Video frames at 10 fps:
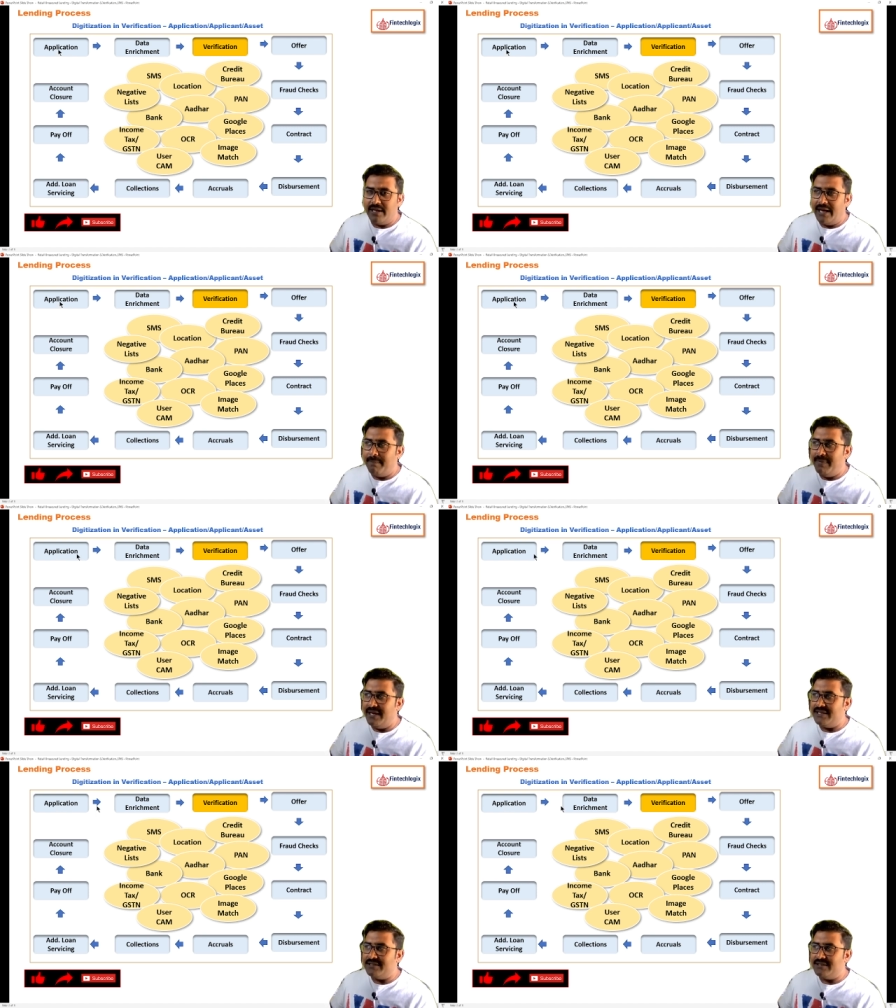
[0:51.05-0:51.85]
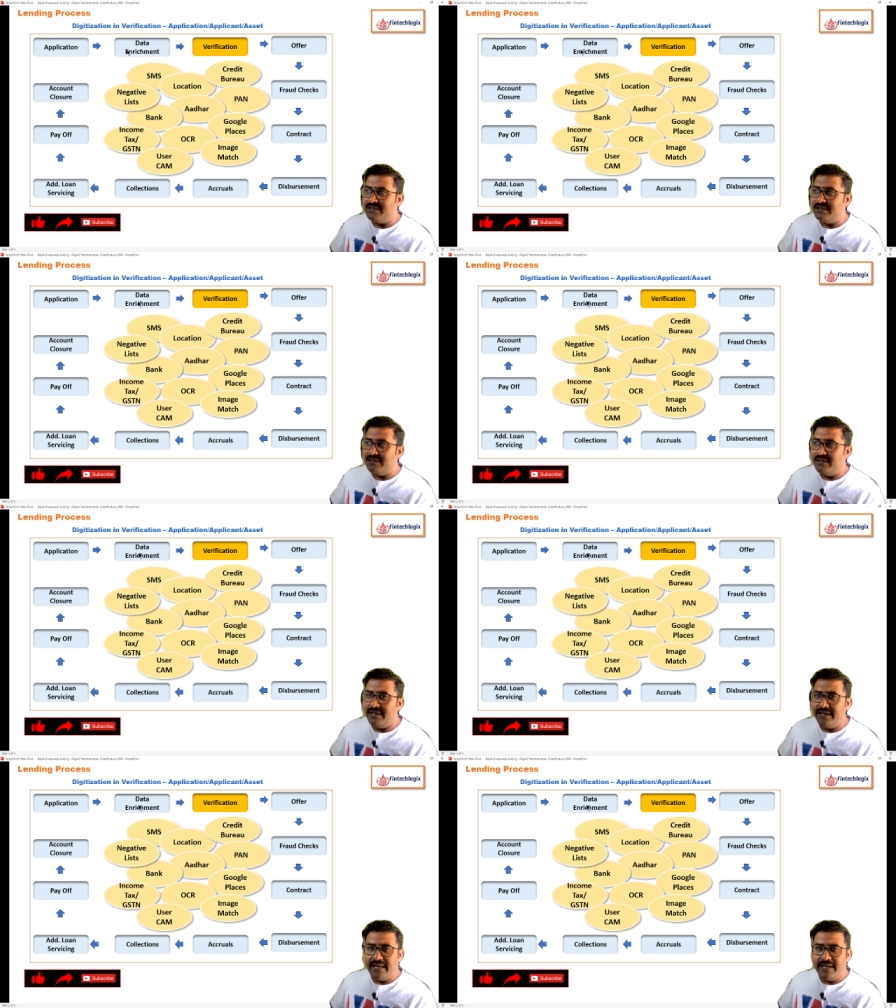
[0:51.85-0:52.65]
application,
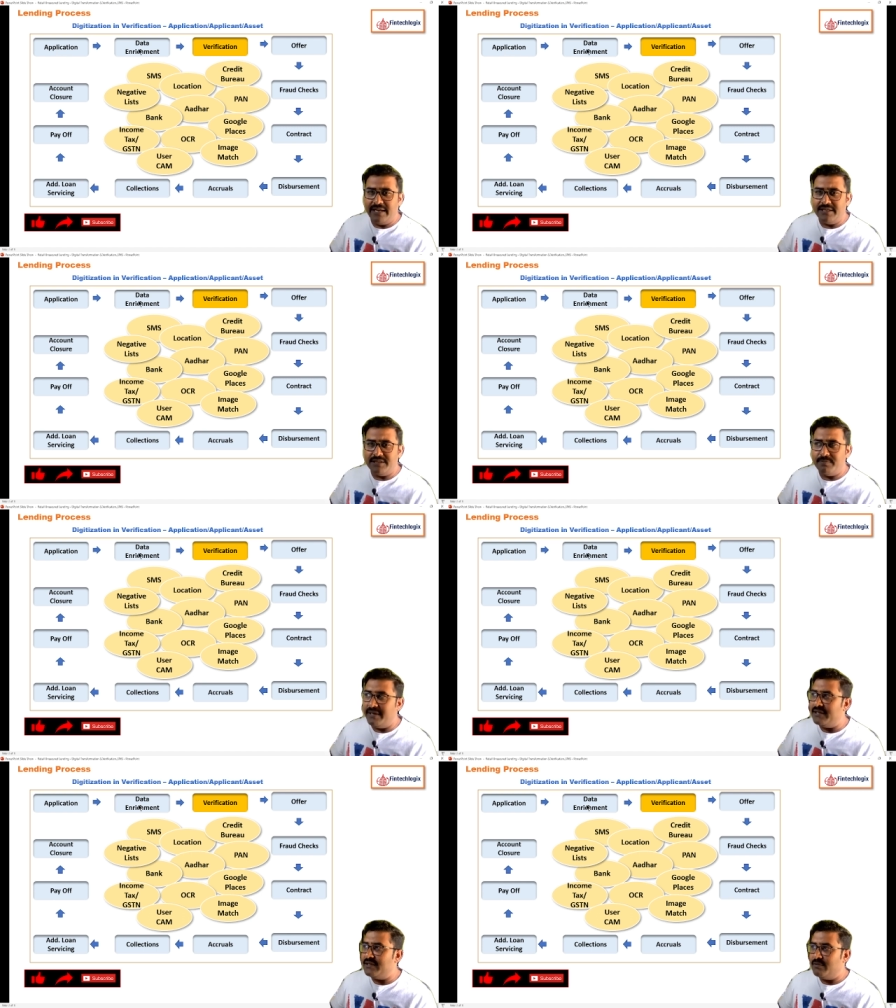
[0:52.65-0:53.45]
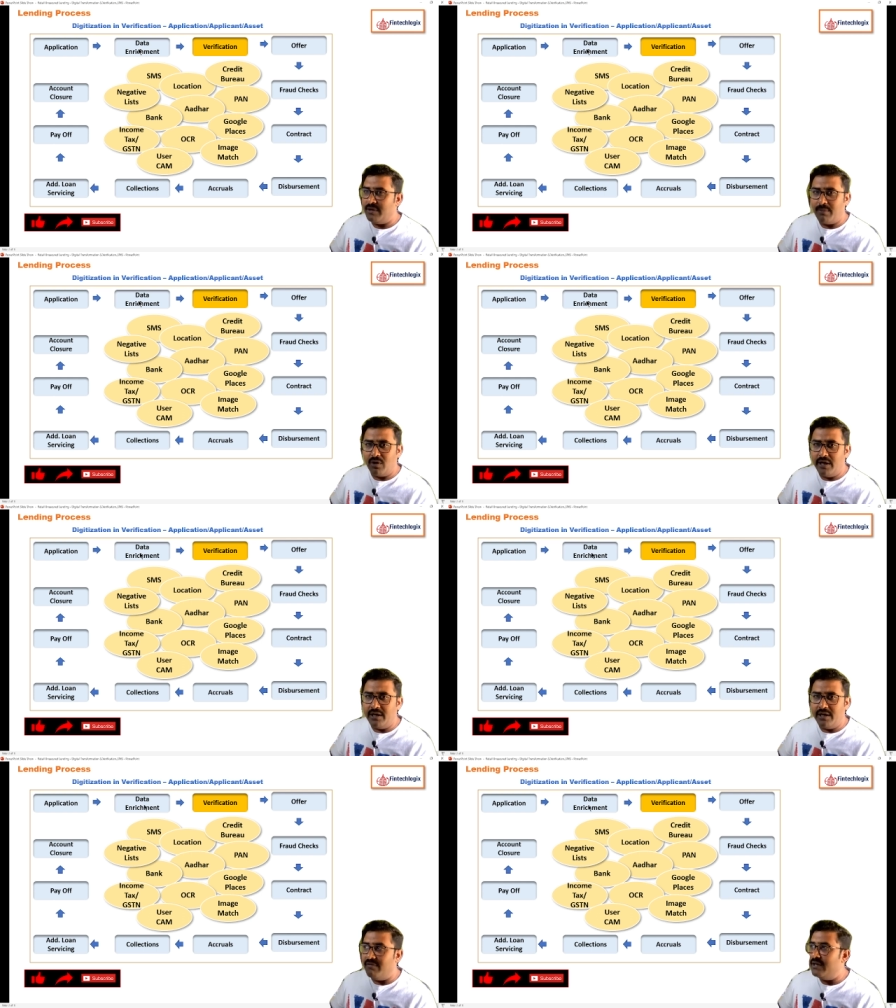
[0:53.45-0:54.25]
data enrichment. We have already
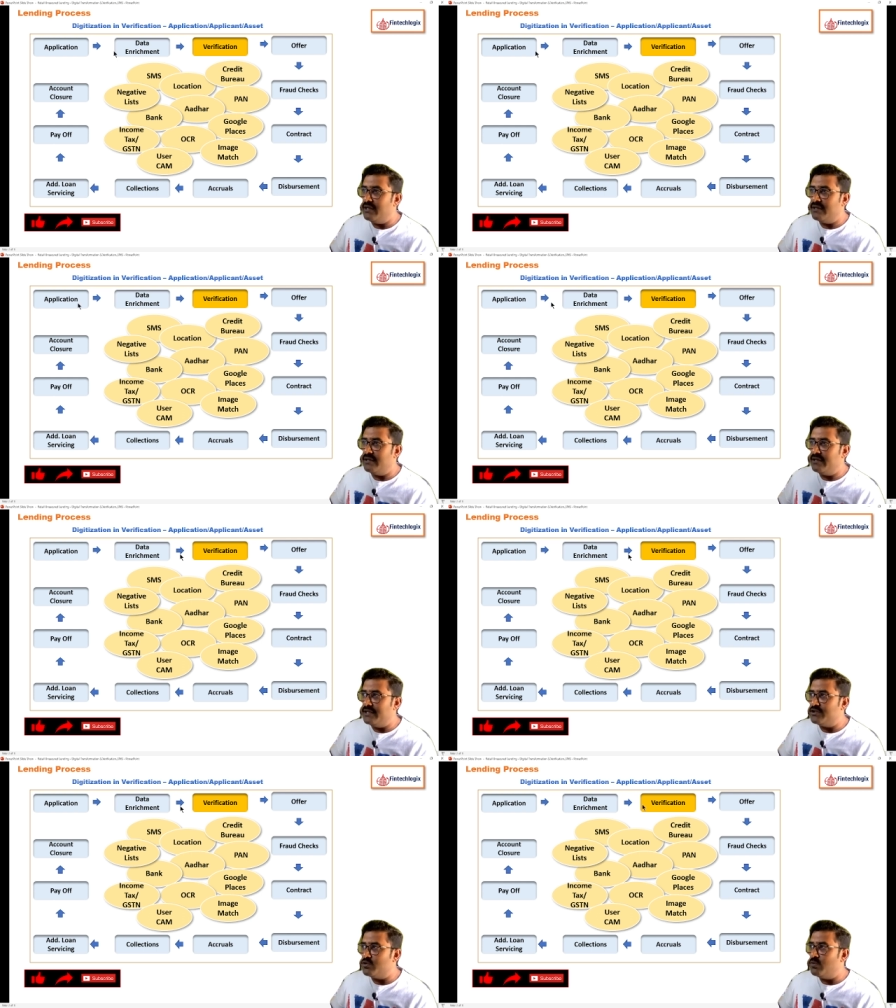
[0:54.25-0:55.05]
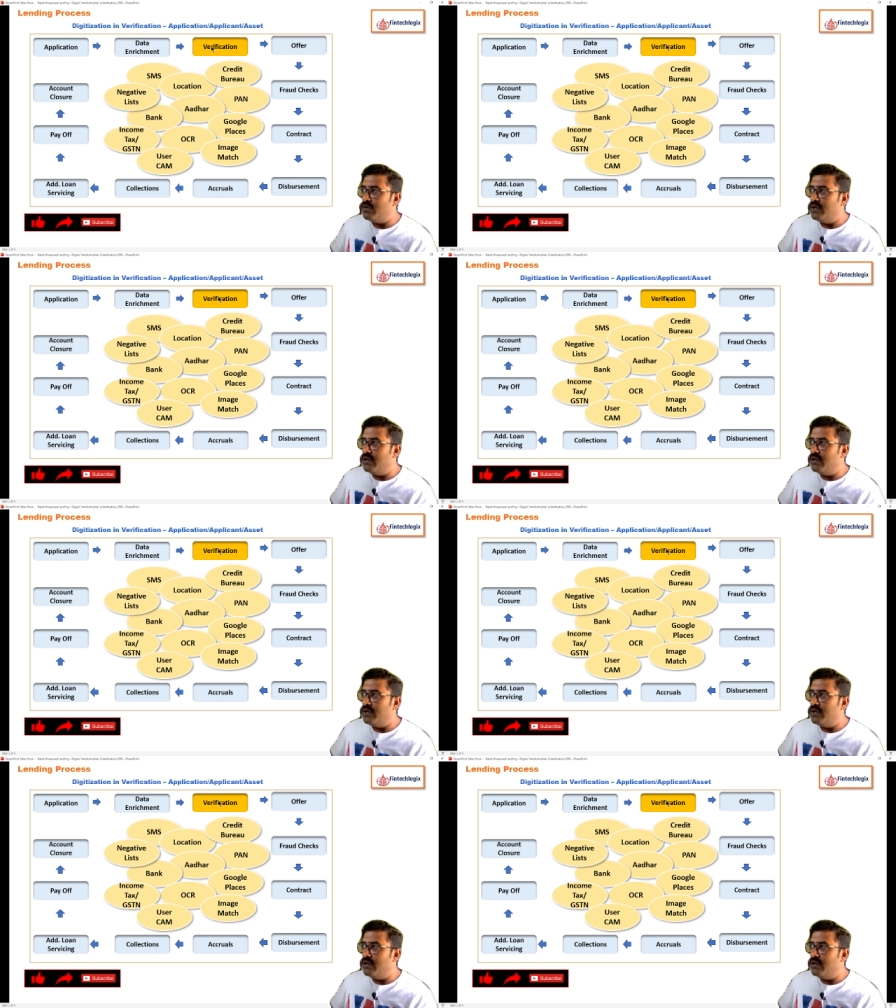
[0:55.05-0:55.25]
covered these two.